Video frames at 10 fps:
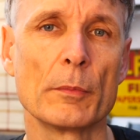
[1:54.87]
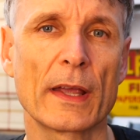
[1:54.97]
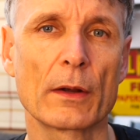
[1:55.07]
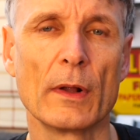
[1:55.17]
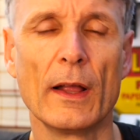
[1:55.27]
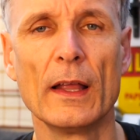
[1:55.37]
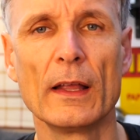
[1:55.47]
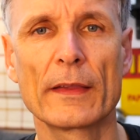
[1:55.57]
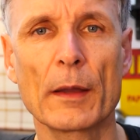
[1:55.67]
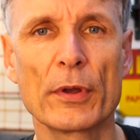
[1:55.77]
Now,
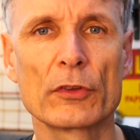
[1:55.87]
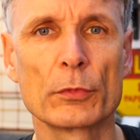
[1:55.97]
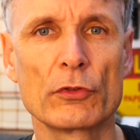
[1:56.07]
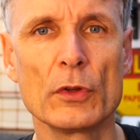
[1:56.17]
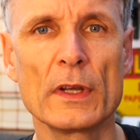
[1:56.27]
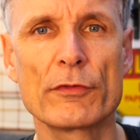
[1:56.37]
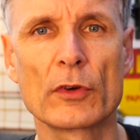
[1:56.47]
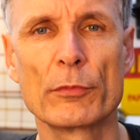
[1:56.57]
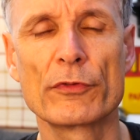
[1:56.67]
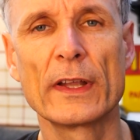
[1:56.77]
that person was Jouni
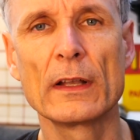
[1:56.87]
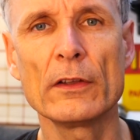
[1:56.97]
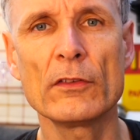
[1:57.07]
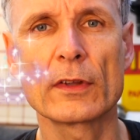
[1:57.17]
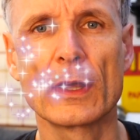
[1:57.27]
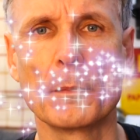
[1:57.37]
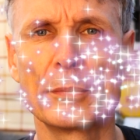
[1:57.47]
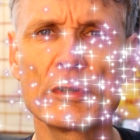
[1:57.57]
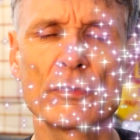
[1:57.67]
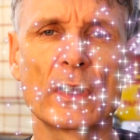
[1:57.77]
from Finland, a
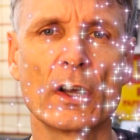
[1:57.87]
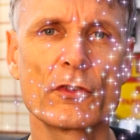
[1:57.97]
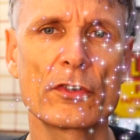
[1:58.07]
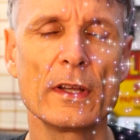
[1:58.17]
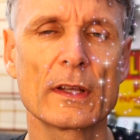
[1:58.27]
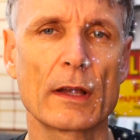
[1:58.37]
beautiful country.